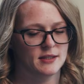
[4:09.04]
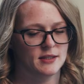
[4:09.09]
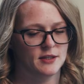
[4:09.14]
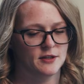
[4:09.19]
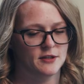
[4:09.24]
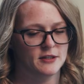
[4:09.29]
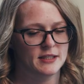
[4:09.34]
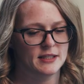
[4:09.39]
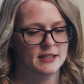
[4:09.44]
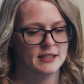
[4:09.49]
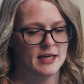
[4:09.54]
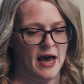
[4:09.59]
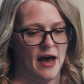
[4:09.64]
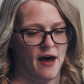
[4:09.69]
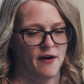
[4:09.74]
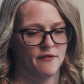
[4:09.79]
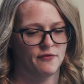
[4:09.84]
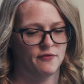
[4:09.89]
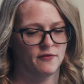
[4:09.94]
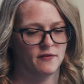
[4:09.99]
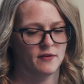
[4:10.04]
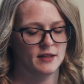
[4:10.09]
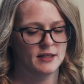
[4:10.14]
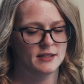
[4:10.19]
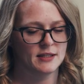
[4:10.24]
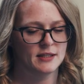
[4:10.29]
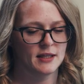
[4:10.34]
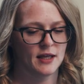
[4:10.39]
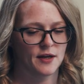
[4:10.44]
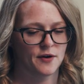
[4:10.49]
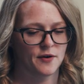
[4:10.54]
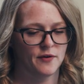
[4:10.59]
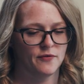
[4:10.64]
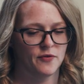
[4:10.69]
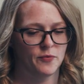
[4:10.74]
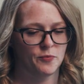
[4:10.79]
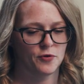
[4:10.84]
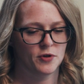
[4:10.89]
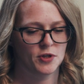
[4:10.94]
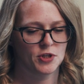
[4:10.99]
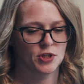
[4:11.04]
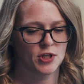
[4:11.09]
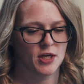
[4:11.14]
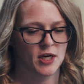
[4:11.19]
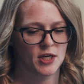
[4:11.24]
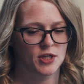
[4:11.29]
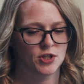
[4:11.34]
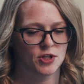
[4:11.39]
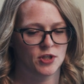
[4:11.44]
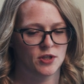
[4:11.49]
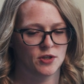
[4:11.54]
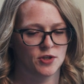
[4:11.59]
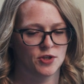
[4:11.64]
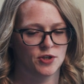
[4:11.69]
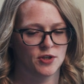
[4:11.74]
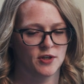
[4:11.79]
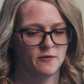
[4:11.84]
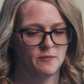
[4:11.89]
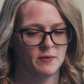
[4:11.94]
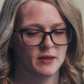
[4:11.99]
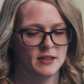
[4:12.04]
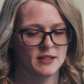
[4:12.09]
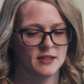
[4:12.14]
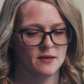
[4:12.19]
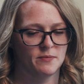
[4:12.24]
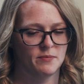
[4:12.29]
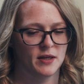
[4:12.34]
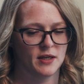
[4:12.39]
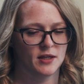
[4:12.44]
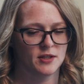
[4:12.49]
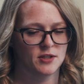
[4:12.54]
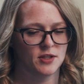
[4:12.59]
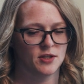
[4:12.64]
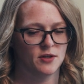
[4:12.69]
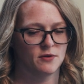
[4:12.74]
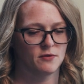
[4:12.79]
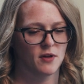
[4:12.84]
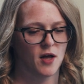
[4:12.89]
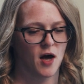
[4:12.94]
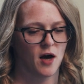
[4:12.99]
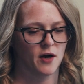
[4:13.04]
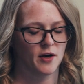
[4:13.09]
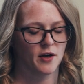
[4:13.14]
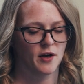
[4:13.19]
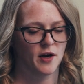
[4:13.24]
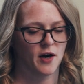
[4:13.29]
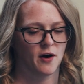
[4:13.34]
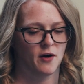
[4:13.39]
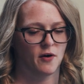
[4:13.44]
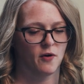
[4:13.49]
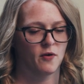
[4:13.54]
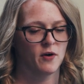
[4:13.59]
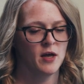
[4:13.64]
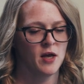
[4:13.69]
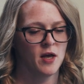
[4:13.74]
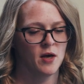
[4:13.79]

Dear staff, this letter of appreciation should have been submitted to you long ago.